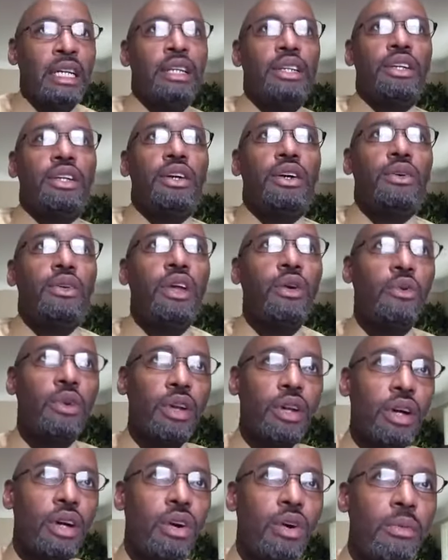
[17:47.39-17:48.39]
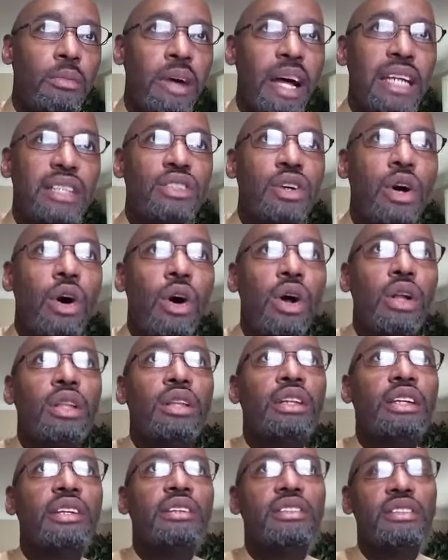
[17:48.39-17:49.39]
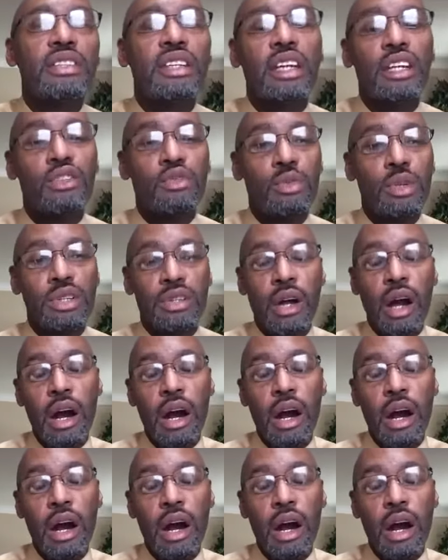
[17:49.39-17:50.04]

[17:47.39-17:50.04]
You know, they want to go back to all of these things which